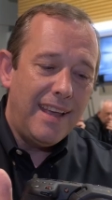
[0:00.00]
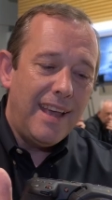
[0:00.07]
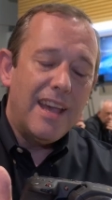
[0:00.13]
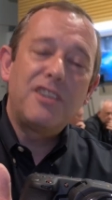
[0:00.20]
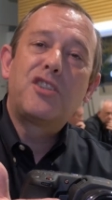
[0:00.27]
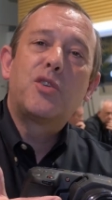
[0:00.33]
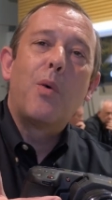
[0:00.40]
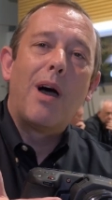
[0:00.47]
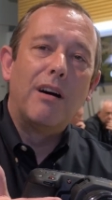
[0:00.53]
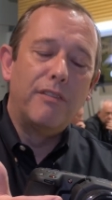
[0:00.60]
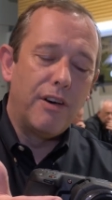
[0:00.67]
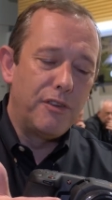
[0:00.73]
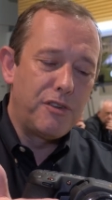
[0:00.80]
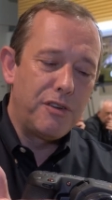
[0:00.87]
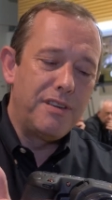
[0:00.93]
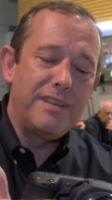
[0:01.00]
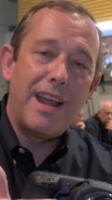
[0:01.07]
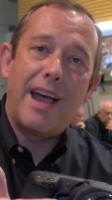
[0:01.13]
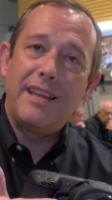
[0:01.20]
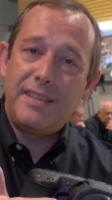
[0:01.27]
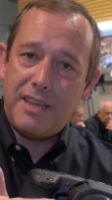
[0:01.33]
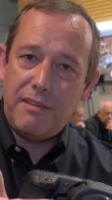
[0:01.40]
is
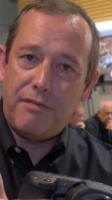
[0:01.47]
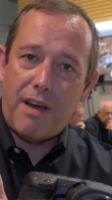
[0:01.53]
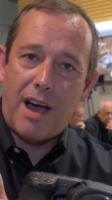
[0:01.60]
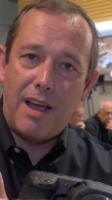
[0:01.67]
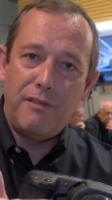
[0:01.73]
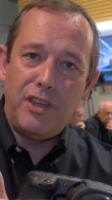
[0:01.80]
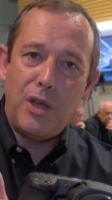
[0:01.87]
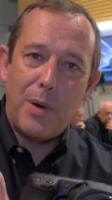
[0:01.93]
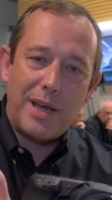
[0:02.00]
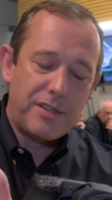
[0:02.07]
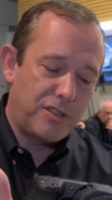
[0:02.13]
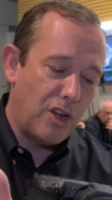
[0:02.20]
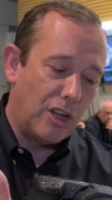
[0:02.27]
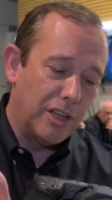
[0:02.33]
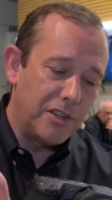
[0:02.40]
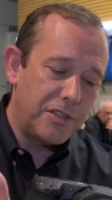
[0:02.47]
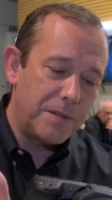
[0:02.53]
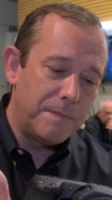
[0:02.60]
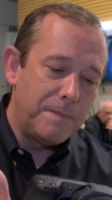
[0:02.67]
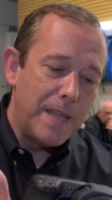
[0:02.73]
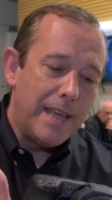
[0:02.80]
$1,295 US,